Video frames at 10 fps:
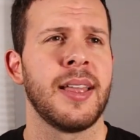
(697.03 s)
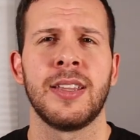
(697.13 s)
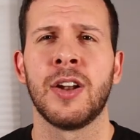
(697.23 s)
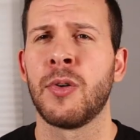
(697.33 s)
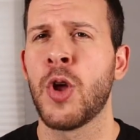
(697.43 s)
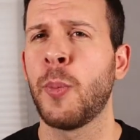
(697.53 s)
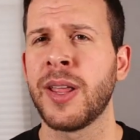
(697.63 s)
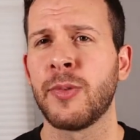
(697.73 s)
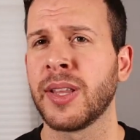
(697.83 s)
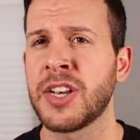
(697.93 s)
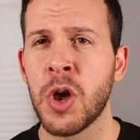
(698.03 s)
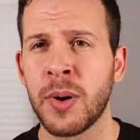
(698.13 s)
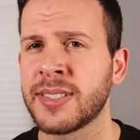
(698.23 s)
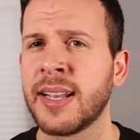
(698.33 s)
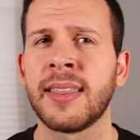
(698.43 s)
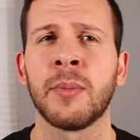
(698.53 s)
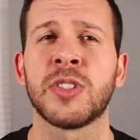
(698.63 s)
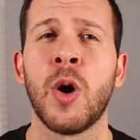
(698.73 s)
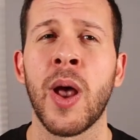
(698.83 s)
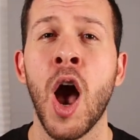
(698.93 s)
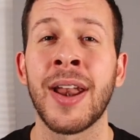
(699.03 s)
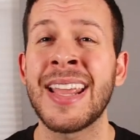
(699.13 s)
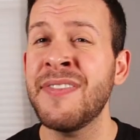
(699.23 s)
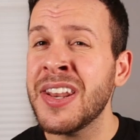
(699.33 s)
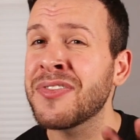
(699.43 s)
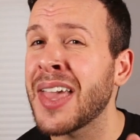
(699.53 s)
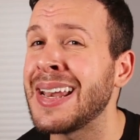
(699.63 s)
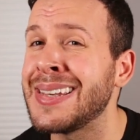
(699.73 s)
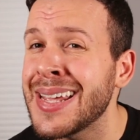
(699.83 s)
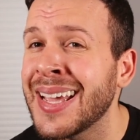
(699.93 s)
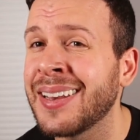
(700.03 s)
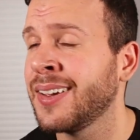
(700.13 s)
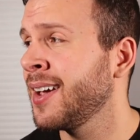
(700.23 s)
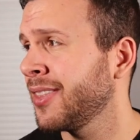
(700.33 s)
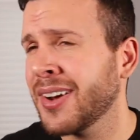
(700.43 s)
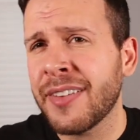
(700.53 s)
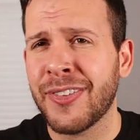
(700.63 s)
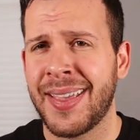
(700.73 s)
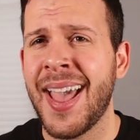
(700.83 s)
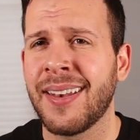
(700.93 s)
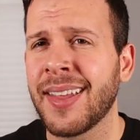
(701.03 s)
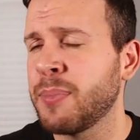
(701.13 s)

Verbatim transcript: You know, nobody really noticed anything was going on. And even if they did, they're going to forget.